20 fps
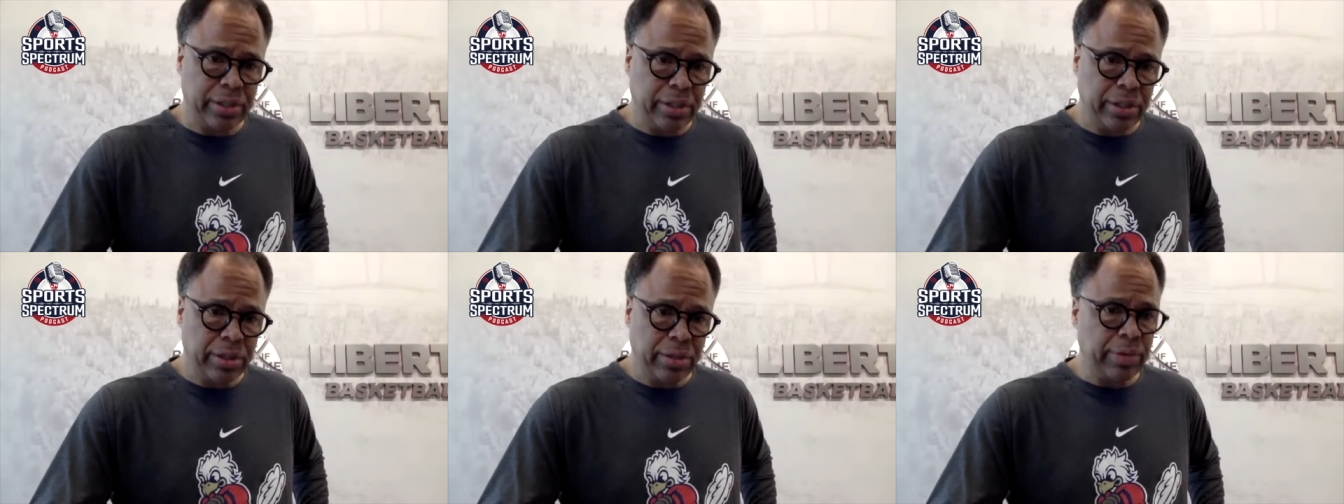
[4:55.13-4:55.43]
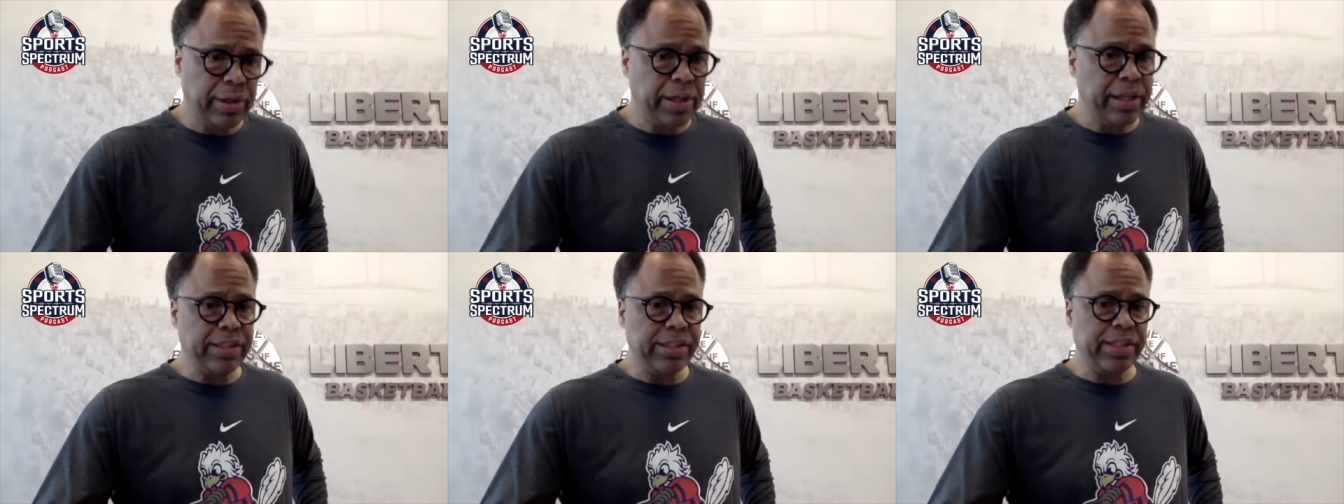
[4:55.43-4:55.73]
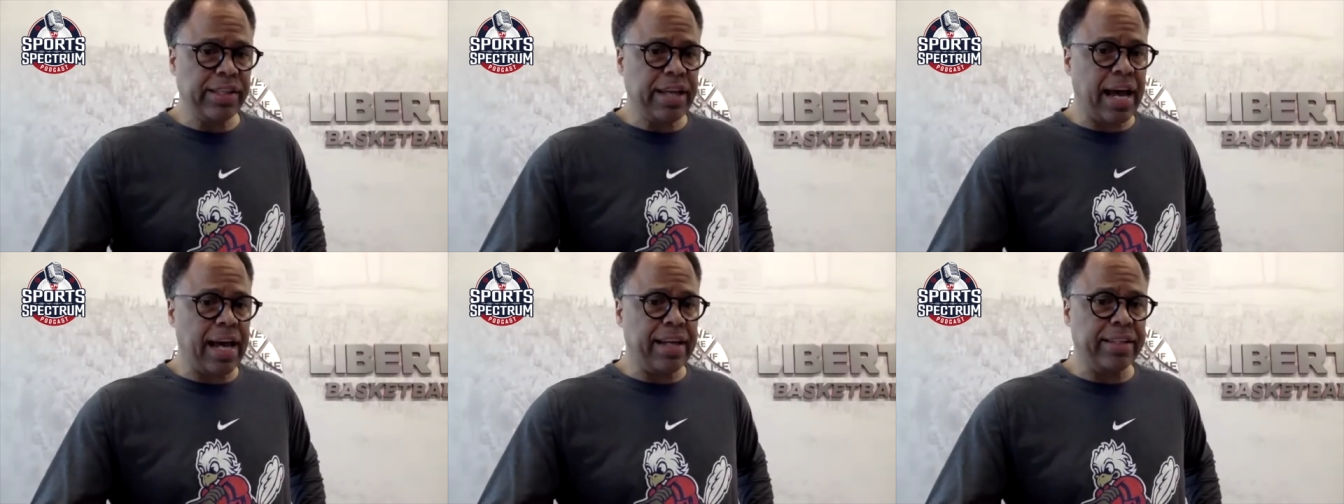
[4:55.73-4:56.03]
the way they
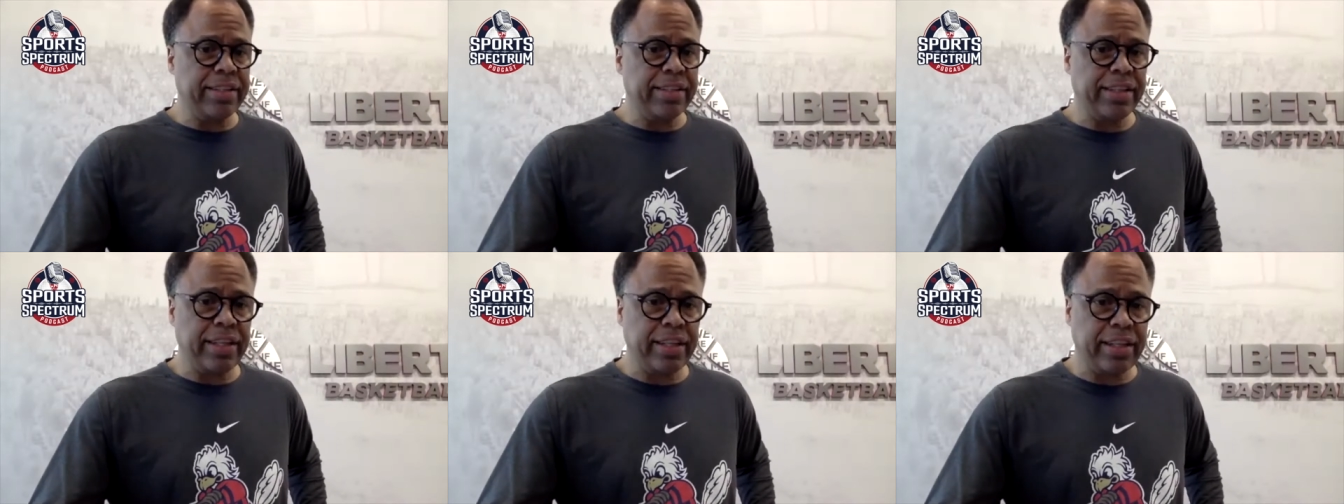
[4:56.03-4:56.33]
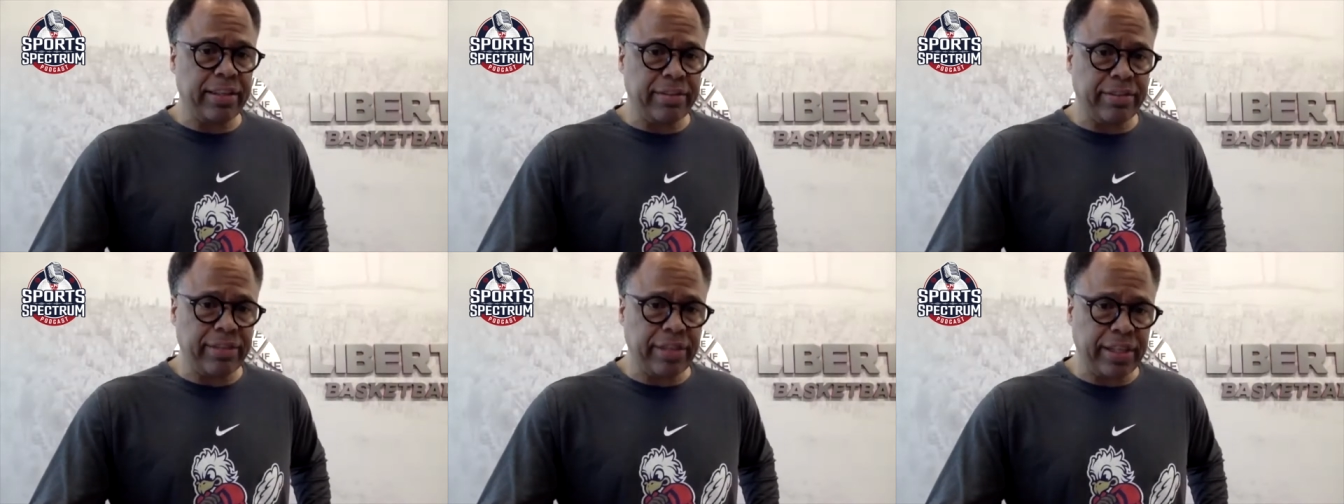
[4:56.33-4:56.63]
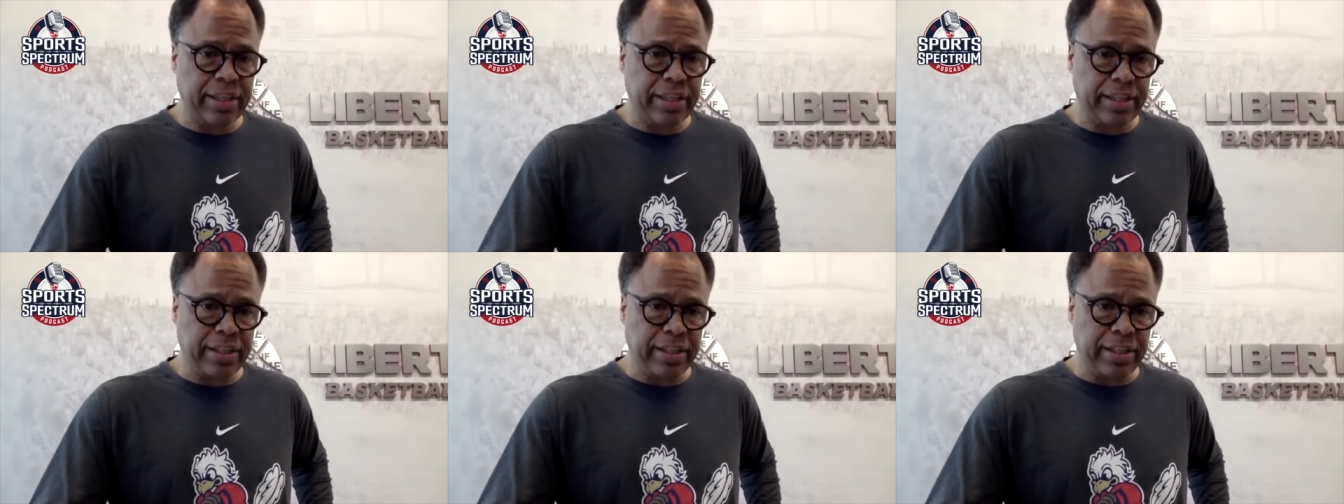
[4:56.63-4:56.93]
sat
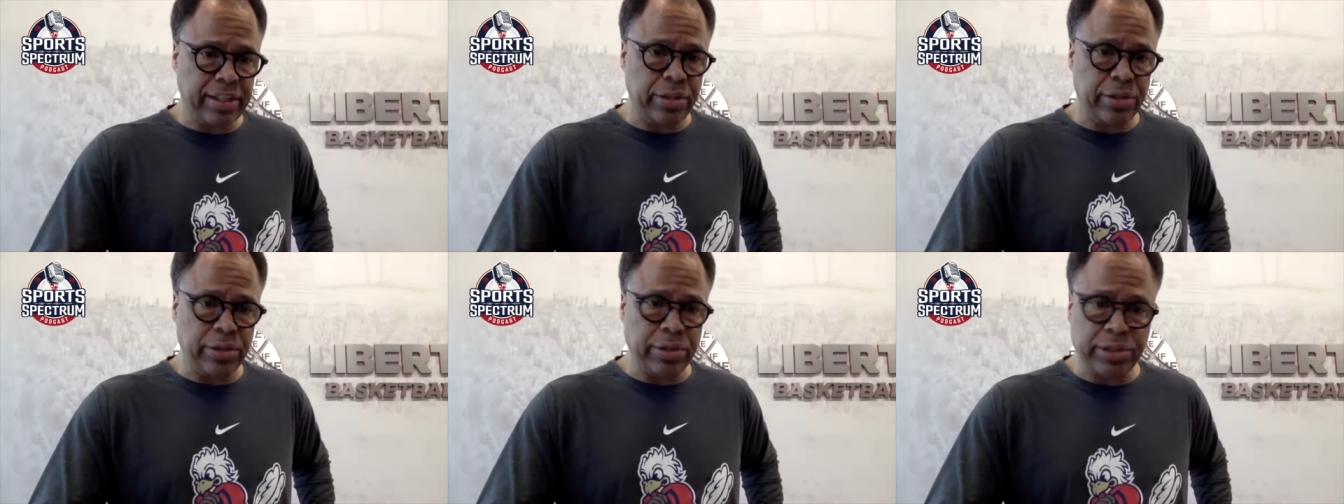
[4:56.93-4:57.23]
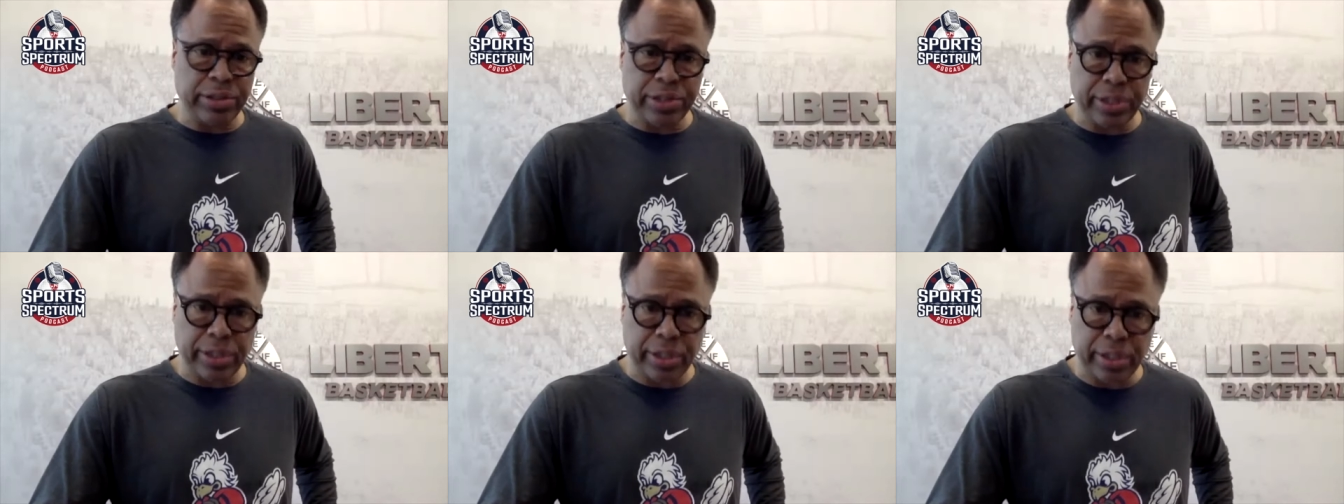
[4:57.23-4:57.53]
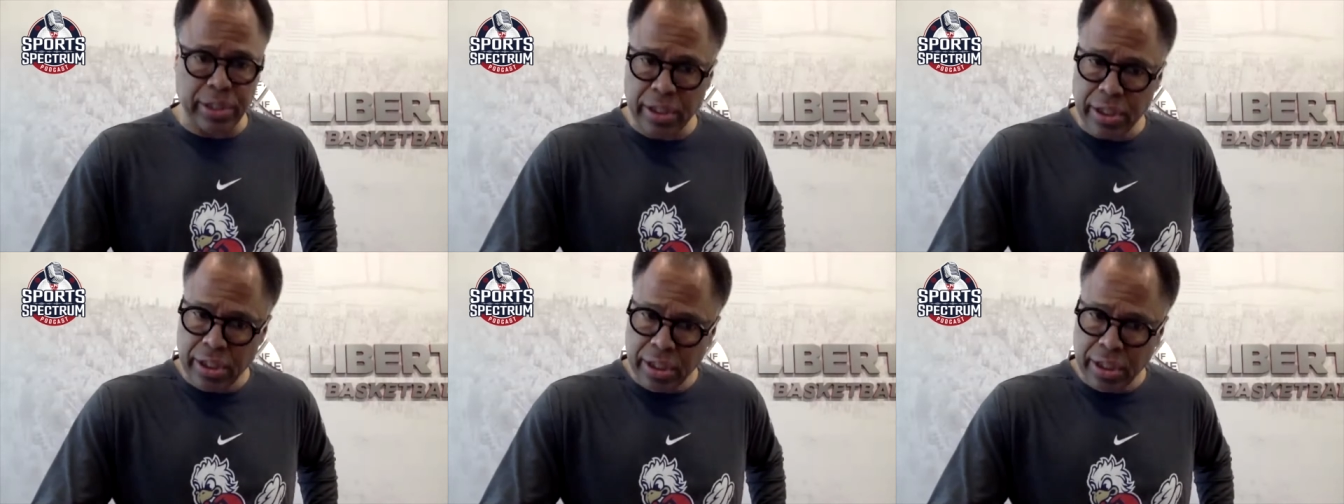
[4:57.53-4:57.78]
attentively in the eulogy and